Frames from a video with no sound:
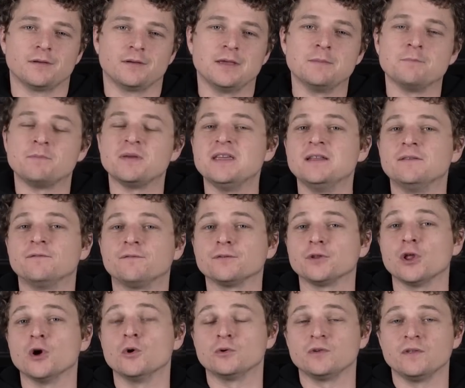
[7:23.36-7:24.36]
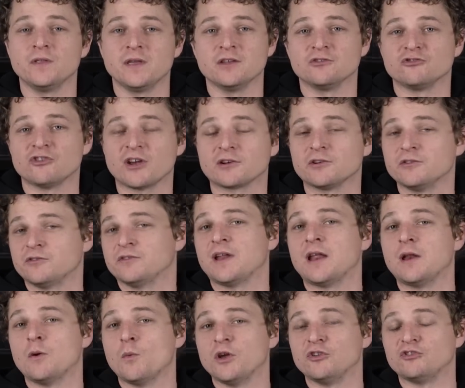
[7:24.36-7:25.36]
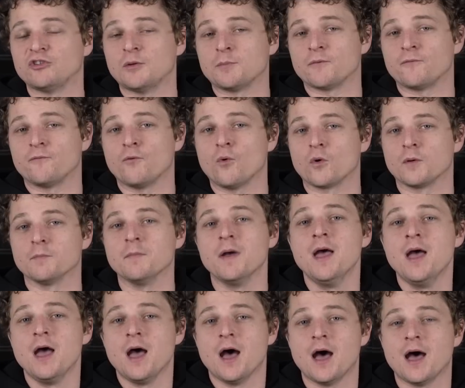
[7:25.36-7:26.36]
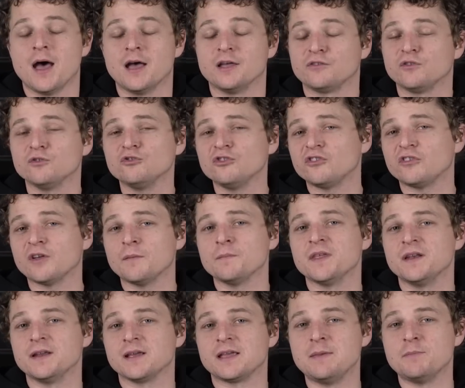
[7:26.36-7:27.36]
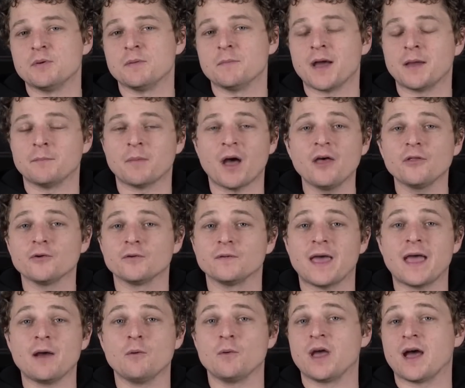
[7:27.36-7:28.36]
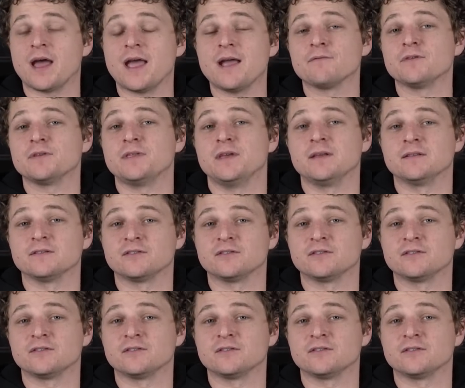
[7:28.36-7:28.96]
impede flow to the injectors in any way, shape, or form. So just something to keep in mind. But other than that, we got everything